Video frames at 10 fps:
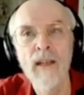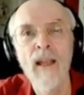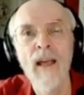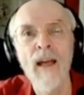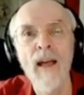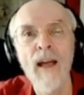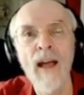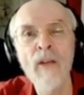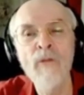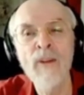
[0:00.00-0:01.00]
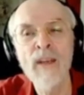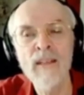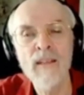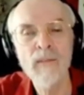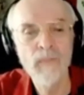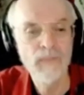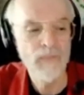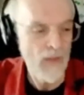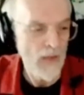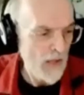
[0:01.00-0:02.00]
I feel
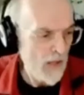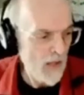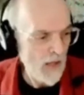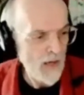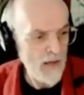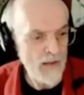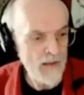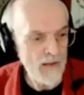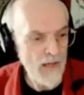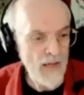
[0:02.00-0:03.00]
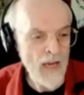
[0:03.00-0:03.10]
it works